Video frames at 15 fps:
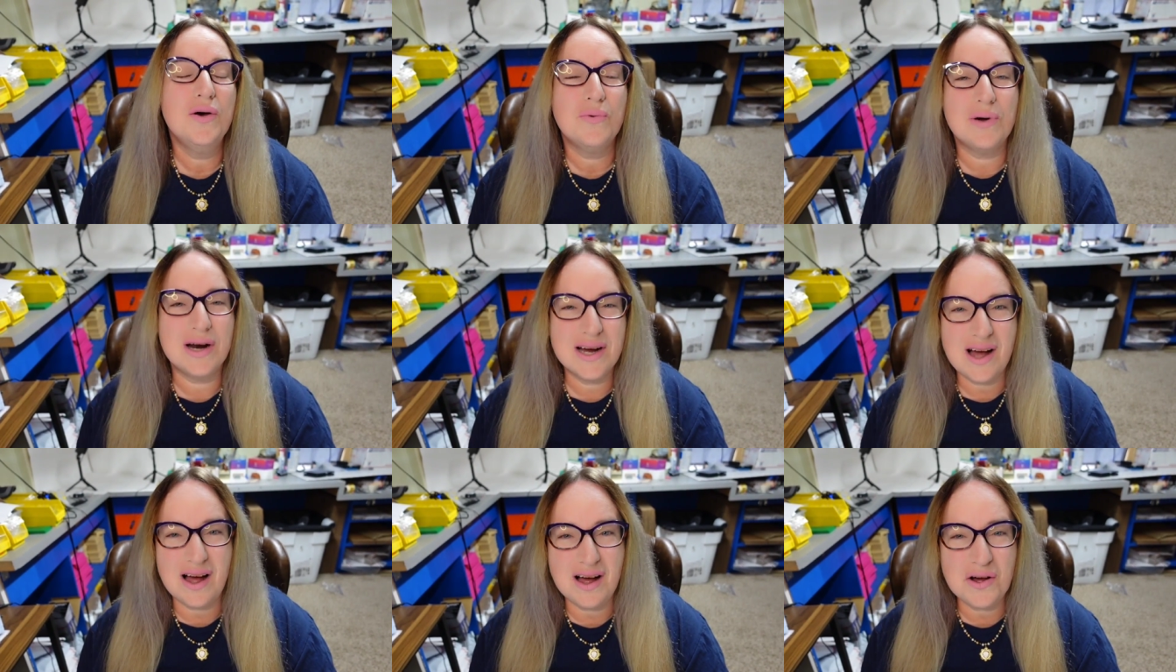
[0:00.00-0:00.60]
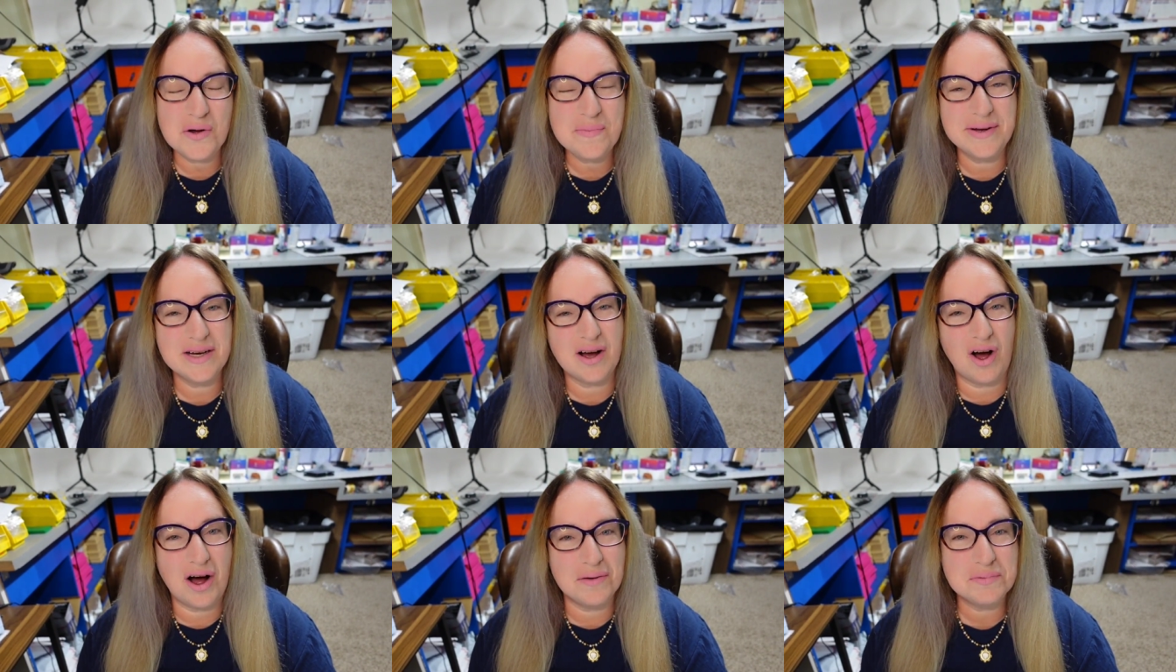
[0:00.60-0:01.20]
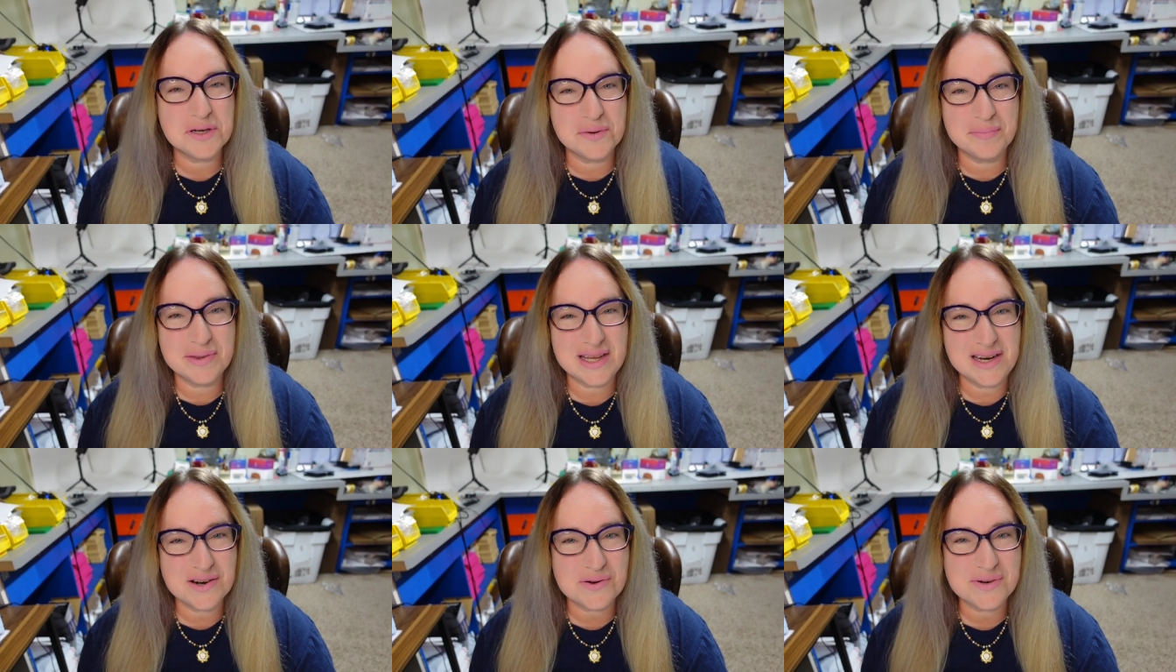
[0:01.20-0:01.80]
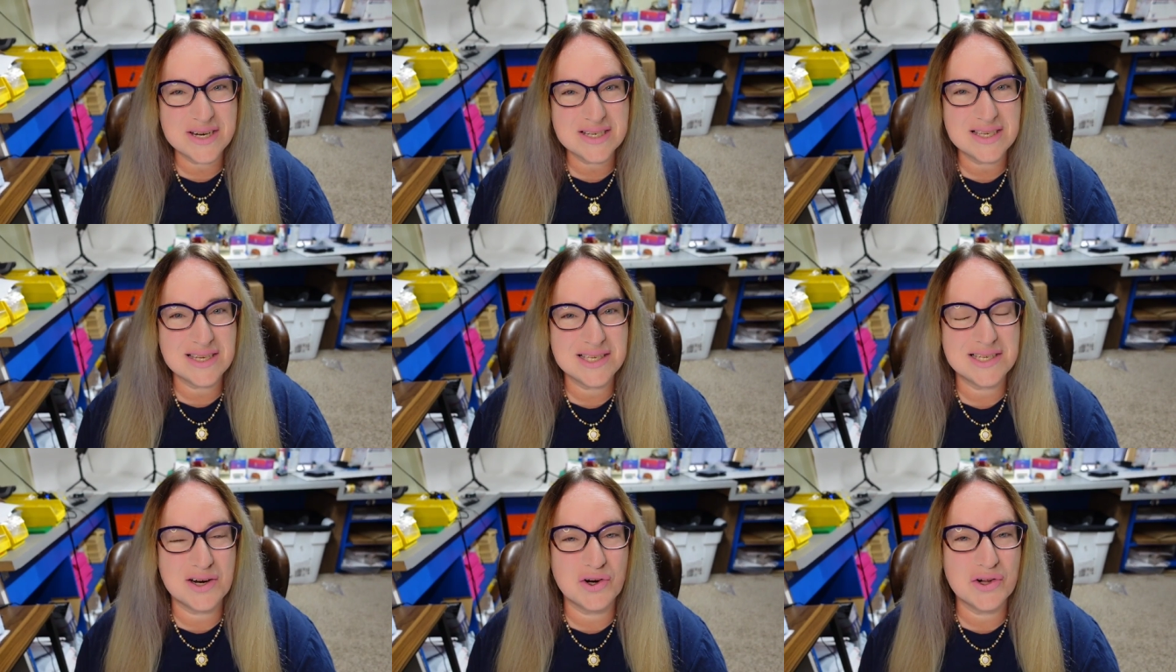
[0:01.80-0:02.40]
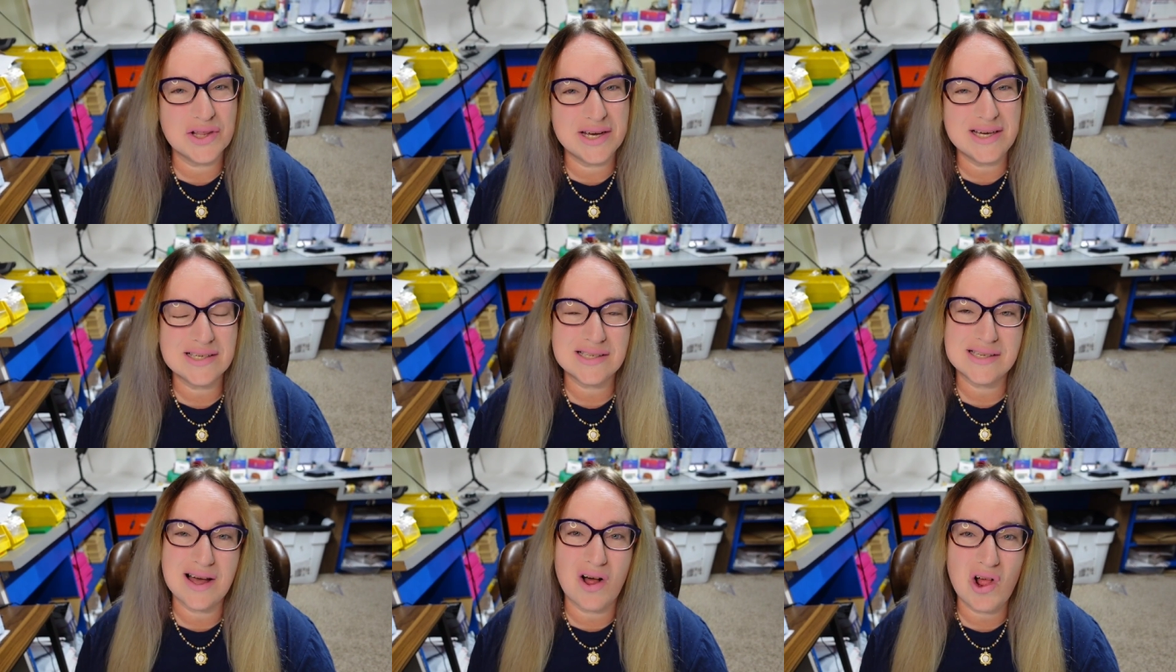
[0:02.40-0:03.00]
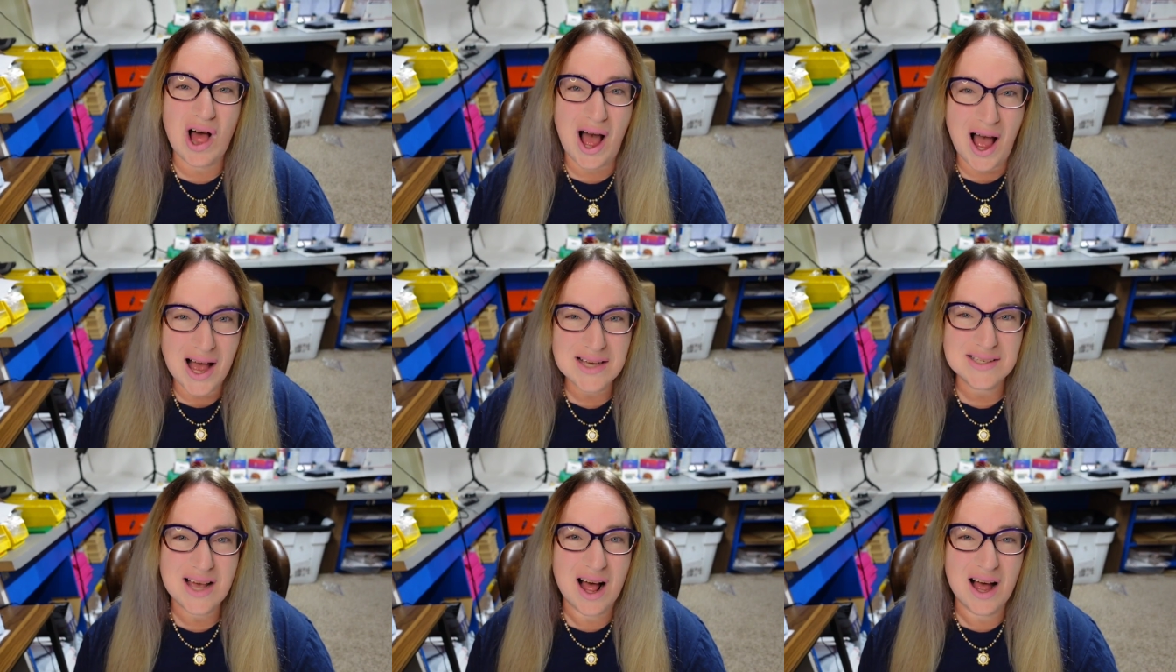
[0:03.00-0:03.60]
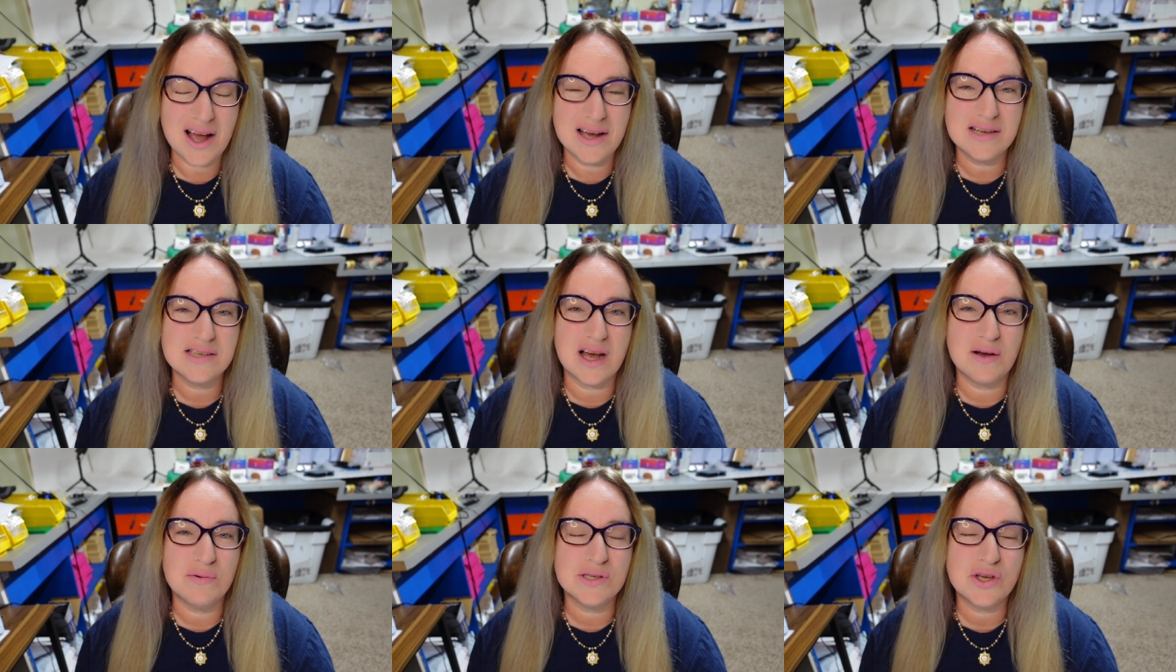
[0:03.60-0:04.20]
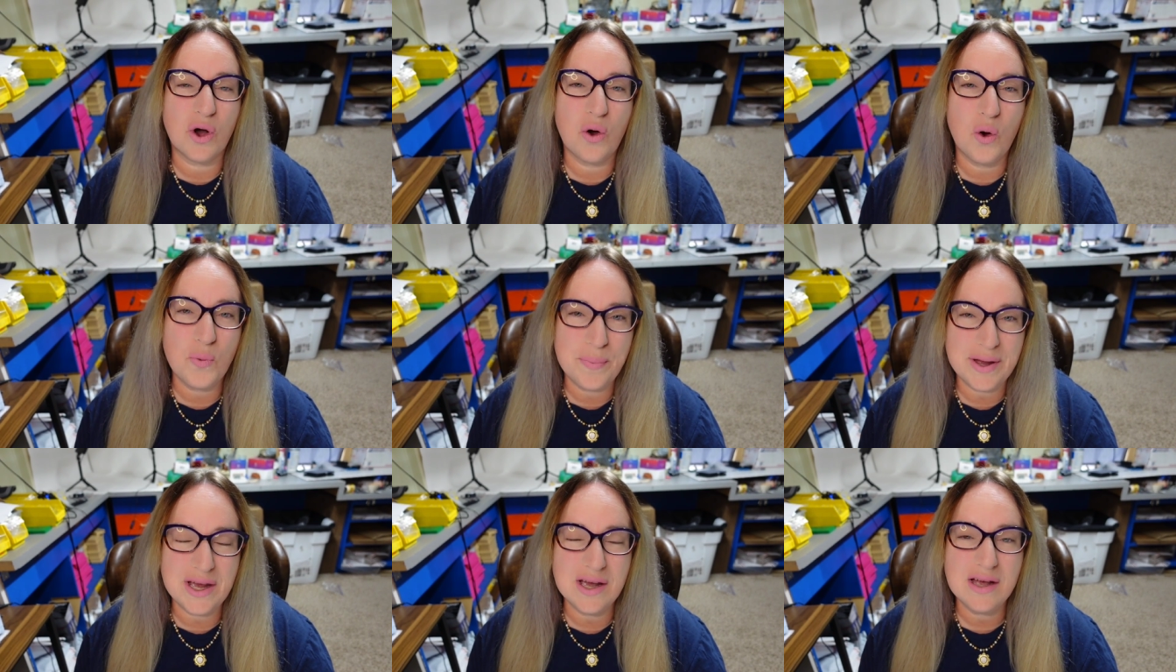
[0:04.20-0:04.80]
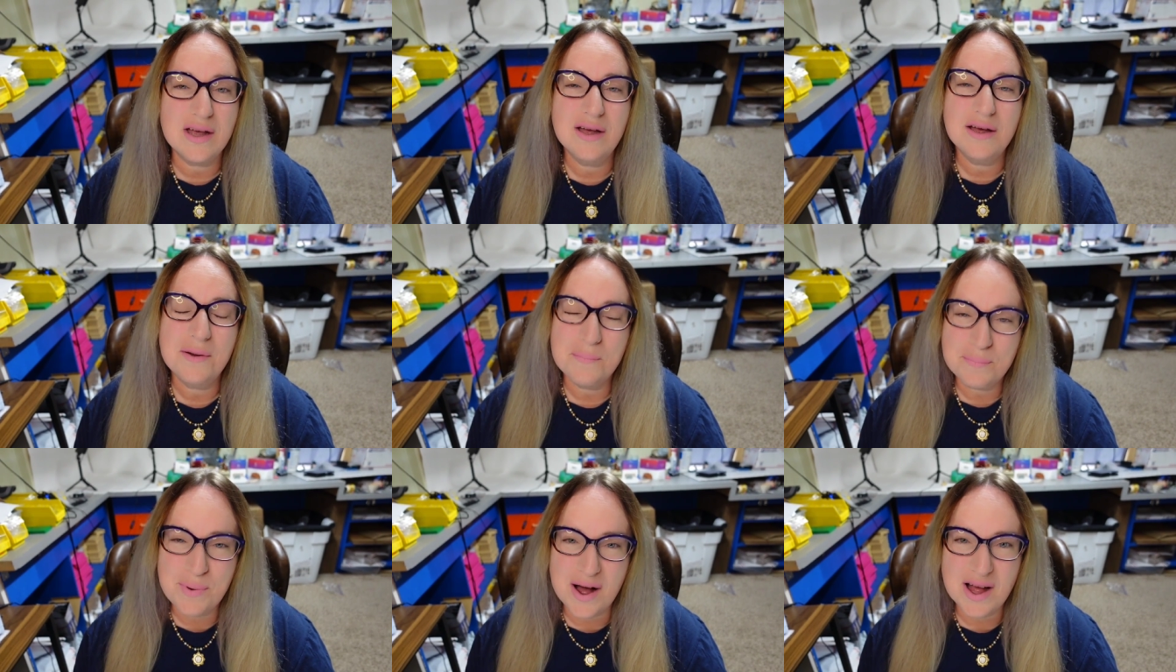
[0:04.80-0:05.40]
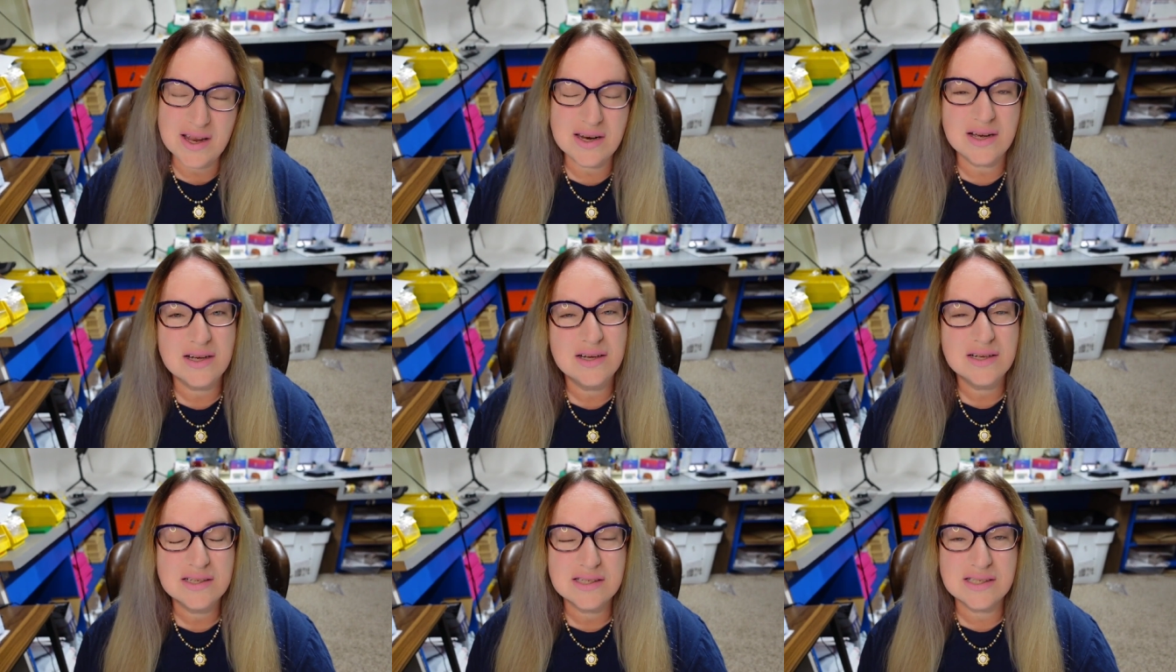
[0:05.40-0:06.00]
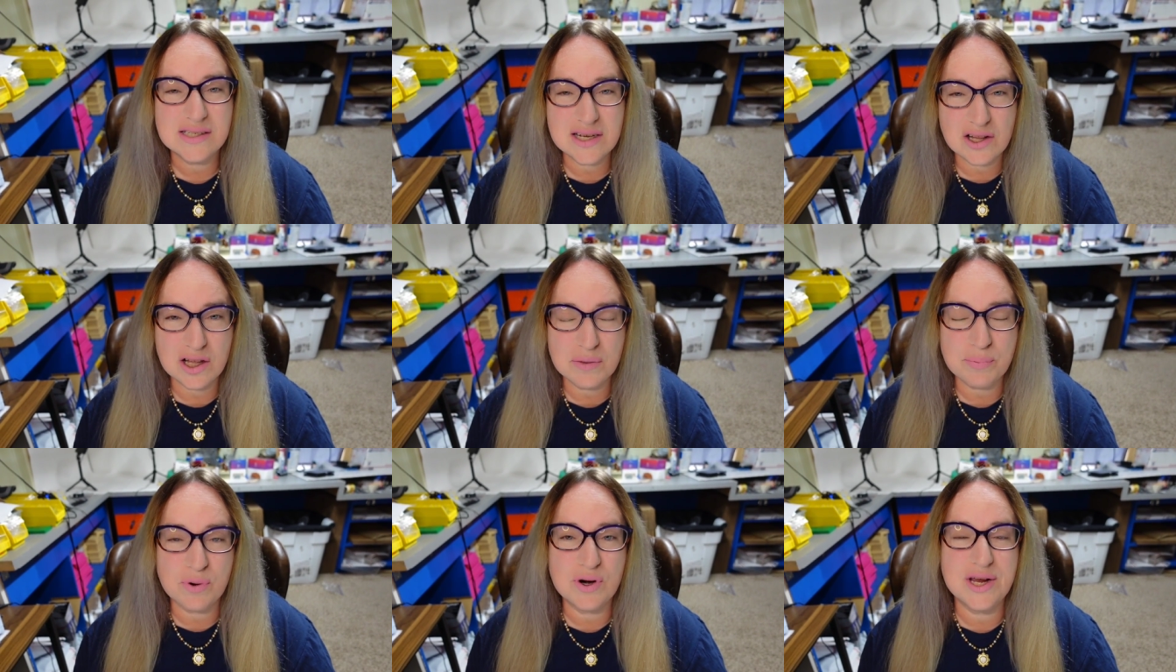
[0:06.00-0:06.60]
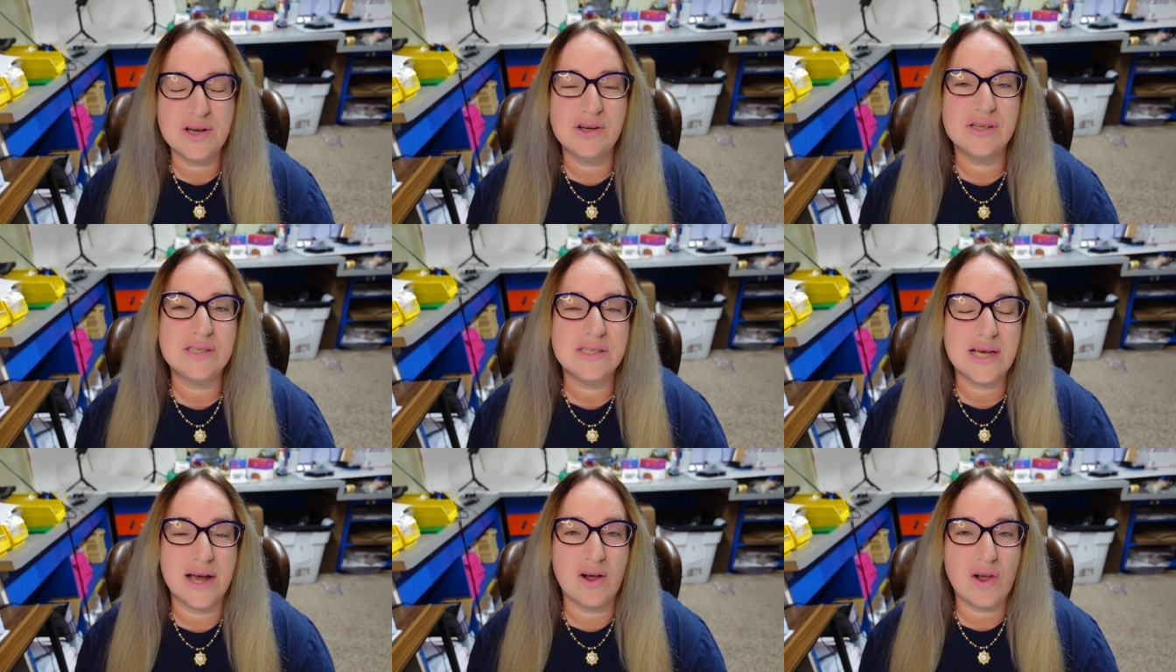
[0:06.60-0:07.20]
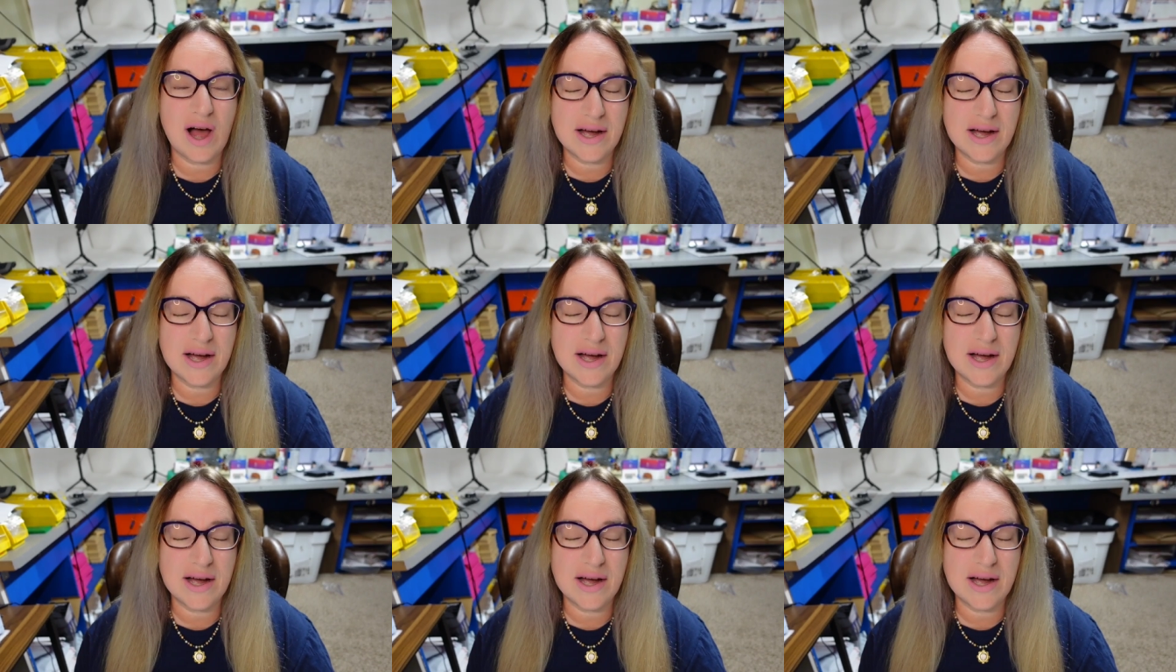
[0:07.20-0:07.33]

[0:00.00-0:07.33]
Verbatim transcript: When I got home and comped them, they don't necessarily sell as high as I was hoping, but still a pretty good sale.